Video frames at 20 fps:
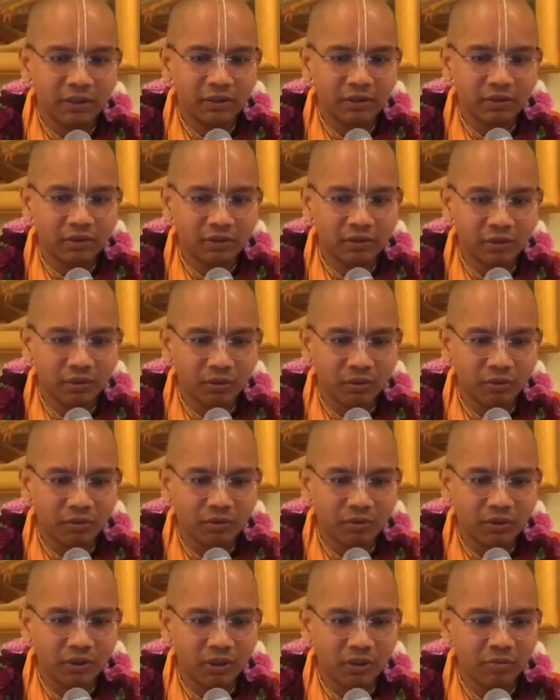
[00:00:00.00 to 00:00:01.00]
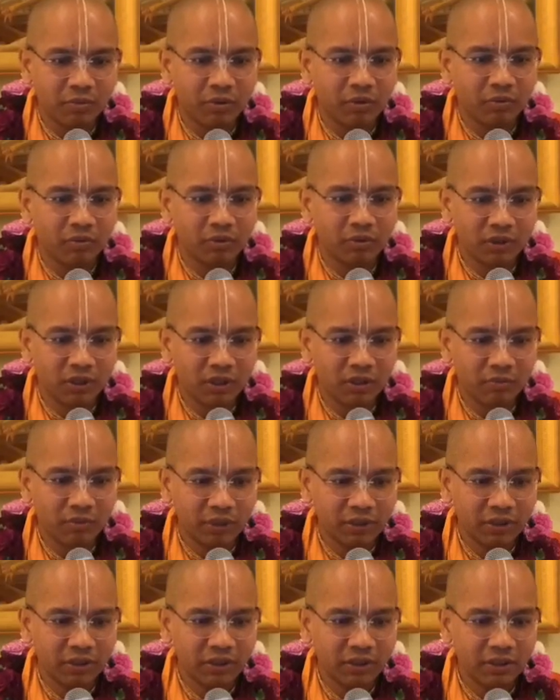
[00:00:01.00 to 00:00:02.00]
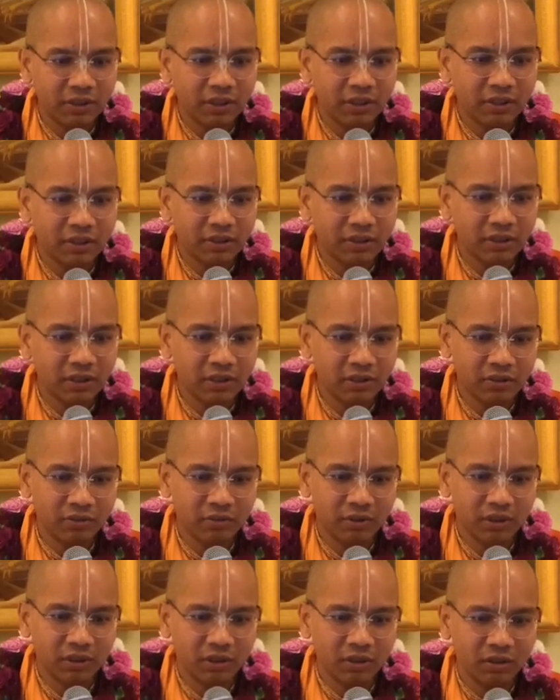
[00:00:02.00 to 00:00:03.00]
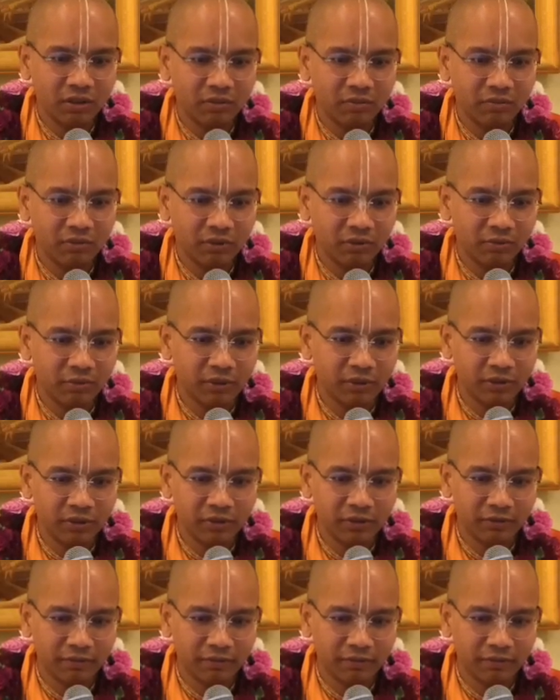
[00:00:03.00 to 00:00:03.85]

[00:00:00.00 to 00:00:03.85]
So Srila Bhaktisiddhanta Saraswati murmured,